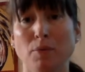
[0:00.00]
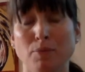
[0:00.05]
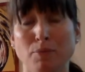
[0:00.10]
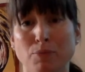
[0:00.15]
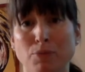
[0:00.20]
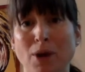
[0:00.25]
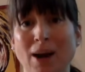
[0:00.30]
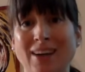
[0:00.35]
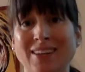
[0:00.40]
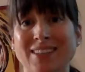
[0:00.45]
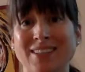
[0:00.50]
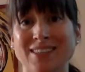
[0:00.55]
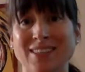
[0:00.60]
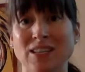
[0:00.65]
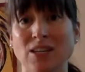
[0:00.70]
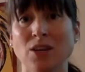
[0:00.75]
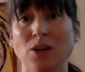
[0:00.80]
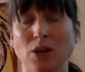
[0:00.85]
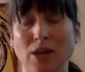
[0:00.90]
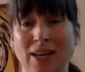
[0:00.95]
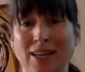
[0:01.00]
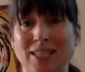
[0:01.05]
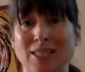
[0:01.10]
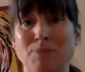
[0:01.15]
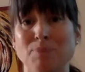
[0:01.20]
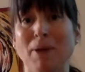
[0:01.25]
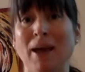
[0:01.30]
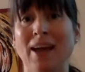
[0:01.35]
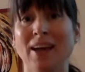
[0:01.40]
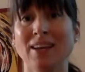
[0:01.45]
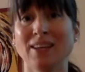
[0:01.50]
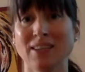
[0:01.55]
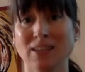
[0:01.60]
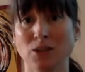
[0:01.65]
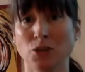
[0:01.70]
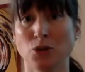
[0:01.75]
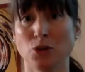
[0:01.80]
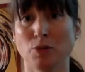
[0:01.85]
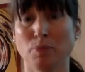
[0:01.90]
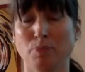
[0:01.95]
practicing
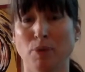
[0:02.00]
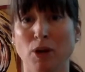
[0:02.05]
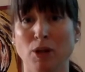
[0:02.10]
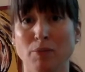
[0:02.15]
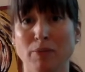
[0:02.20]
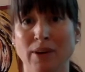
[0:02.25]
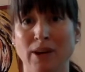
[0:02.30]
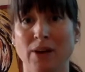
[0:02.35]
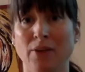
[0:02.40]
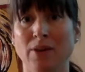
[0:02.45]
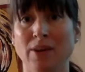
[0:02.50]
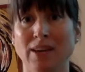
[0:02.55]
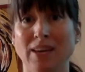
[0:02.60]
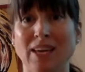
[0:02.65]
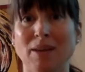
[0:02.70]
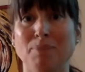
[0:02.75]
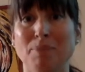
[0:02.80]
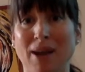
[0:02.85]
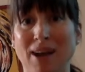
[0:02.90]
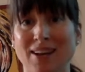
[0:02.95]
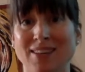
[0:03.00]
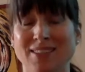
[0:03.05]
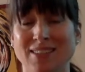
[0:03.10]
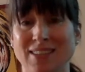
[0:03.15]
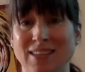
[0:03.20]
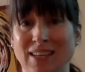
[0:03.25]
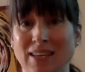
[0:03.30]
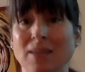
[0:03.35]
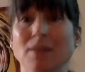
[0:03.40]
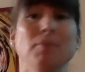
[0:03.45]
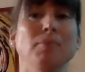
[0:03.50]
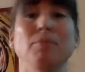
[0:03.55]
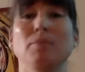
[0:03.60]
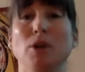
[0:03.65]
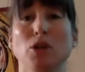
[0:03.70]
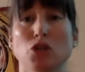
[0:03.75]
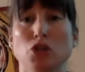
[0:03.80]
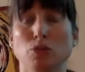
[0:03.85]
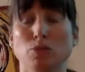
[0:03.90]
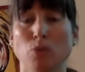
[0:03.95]
expanding your pulmonary capacity
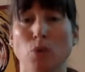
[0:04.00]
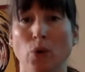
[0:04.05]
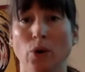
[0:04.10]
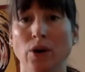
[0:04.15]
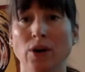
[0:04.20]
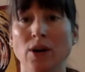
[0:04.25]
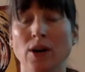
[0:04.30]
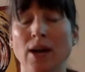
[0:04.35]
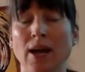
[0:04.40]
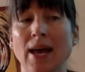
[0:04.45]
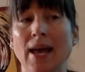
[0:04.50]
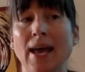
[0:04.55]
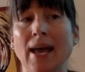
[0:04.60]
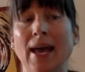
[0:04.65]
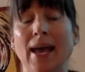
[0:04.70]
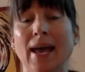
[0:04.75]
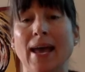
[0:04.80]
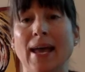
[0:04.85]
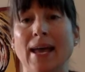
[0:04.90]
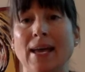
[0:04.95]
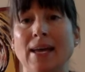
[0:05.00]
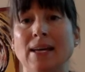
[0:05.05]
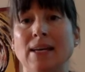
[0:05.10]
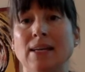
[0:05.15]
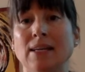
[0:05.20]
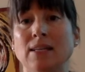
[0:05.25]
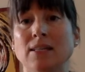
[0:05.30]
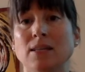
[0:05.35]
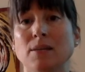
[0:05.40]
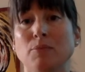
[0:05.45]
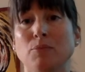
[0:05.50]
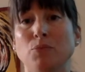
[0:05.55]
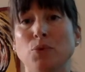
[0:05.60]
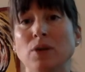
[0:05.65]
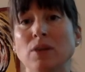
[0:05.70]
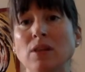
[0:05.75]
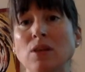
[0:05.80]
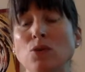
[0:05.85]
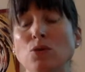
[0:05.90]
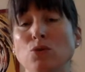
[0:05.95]
much more. And
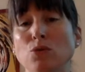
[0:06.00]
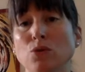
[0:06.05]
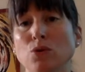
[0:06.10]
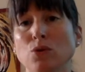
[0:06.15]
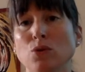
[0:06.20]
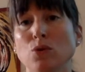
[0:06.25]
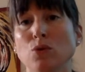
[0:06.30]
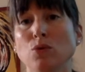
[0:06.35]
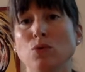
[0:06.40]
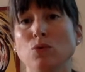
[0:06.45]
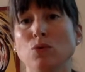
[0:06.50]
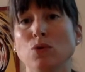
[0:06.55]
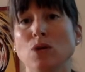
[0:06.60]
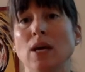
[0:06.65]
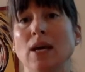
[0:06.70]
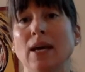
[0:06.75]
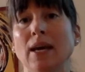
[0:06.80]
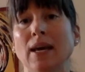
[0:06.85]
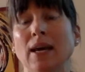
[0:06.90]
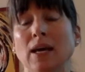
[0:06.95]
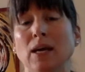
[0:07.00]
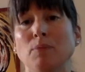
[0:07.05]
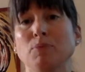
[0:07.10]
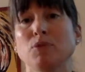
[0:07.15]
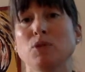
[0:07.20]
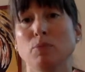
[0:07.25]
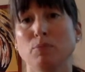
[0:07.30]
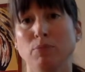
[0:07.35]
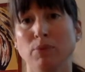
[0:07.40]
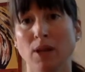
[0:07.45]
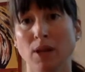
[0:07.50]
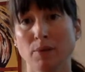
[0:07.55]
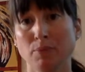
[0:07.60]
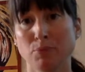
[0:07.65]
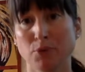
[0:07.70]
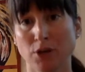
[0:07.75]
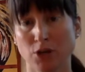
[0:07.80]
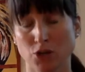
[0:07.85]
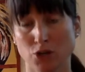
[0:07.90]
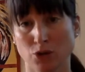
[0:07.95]
breathing through the nose helps the blood
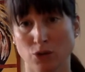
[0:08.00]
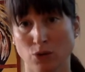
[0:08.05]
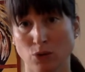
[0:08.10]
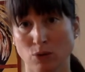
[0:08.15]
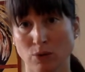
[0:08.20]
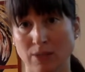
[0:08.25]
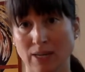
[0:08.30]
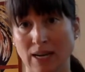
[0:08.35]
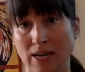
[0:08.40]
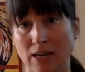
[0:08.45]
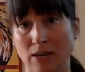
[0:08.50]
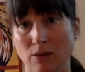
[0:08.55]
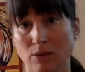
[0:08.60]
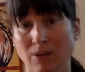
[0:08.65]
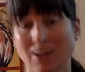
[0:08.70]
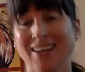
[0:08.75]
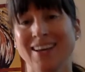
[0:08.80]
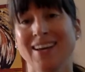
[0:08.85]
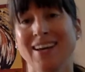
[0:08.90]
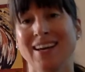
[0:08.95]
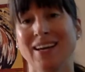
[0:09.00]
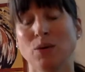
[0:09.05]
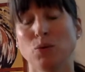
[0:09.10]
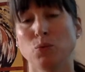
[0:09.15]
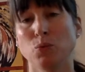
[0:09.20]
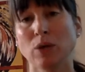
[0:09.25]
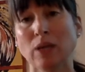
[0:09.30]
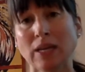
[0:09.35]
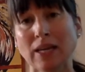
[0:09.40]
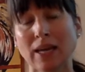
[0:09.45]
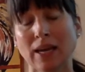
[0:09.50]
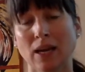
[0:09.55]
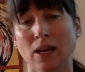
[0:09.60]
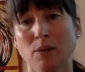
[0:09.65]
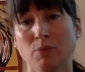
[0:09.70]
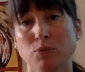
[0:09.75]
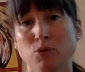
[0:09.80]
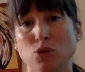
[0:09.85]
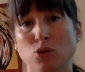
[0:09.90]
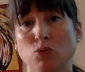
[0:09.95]
pressure go down. It really
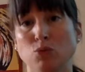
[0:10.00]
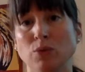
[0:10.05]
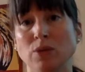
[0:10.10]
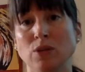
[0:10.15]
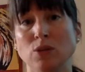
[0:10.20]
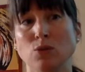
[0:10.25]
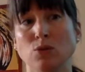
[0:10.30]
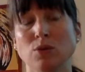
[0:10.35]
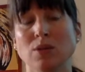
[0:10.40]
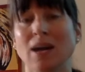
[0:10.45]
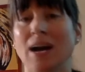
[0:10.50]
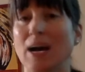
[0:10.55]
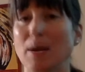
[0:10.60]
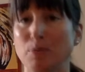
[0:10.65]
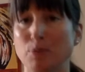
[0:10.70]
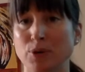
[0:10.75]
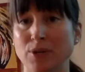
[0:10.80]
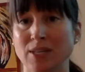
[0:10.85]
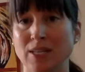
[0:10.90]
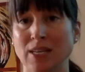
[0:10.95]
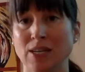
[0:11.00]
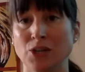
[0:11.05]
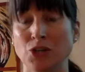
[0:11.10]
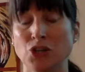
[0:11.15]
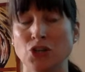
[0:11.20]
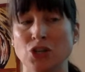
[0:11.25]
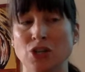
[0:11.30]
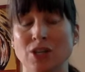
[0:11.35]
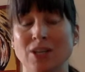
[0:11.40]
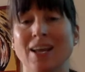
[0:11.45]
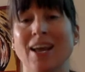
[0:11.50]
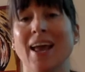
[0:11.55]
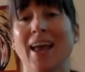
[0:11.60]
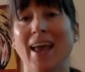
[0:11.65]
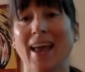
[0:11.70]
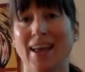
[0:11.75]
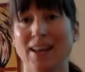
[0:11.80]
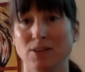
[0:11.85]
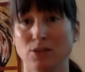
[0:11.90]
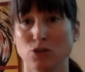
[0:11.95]
helps to reduce hypertension
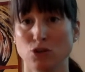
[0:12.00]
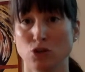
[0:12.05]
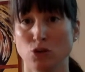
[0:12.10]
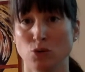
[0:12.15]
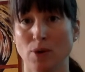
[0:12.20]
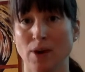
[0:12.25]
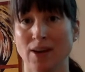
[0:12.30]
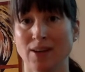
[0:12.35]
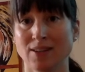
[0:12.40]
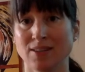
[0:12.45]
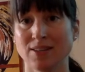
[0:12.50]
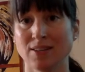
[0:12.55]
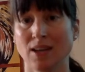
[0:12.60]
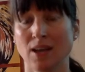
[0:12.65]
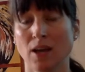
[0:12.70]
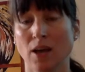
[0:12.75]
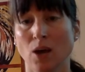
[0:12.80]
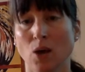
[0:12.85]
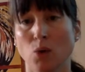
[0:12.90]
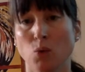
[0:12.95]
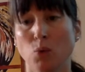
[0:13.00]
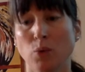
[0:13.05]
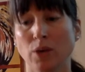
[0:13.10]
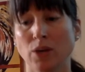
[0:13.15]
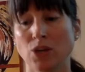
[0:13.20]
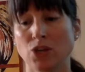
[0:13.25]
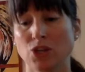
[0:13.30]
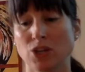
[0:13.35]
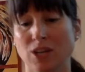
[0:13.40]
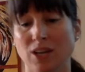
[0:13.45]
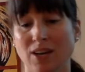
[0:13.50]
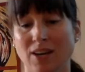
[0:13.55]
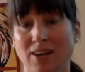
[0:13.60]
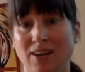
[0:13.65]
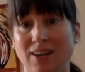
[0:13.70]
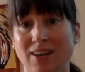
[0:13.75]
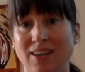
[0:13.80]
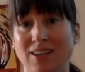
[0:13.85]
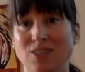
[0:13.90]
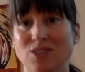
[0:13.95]
and stress, which
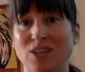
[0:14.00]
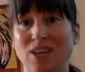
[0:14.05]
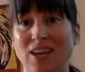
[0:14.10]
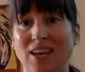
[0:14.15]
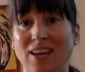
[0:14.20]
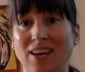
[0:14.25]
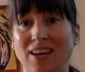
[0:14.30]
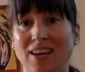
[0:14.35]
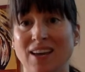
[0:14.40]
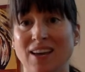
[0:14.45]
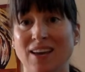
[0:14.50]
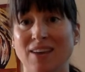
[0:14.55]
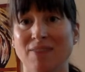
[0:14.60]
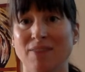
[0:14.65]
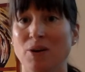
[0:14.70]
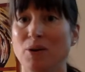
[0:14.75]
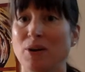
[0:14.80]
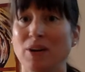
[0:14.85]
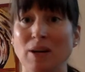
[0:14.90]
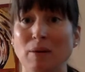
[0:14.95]
is a very